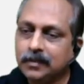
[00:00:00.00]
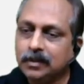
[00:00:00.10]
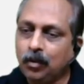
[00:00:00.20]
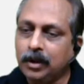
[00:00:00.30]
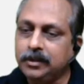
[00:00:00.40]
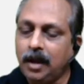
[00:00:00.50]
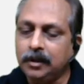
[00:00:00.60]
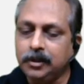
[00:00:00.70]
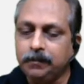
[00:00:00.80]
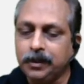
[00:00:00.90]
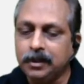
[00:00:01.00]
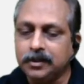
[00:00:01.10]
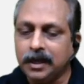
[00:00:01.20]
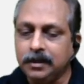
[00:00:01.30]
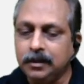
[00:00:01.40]
What is the answer for the
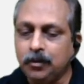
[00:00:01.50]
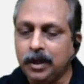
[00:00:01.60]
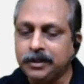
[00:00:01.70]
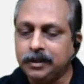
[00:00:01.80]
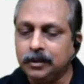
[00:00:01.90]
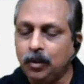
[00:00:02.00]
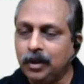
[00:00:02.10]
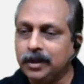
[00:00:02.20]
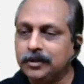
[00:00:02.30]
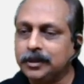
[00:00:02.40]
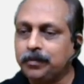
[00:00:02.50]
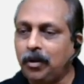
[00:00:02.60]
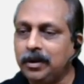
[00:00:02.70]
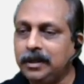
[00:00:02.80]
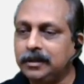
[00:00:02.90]
second question? No one has
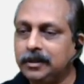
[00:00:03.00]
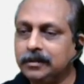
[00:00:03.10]
responded.